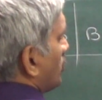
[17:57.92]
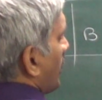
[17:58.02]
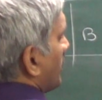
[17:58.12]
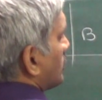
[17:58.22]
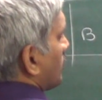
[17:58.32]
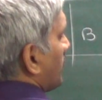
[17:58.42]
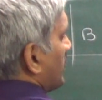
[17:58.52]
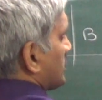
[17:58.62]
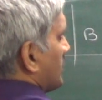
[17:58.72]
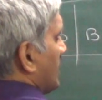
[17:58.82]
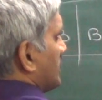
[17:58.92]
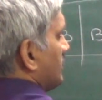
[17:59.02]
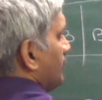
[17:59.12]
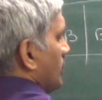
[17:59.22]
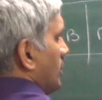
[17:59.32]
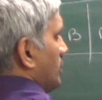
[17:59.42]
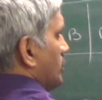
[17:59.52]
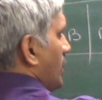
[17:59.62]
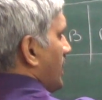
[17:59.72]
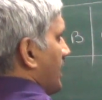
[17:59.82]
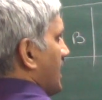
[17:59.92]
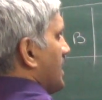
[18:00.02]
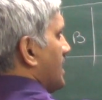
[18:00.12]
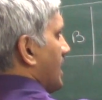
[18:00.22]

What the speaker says: these places. They can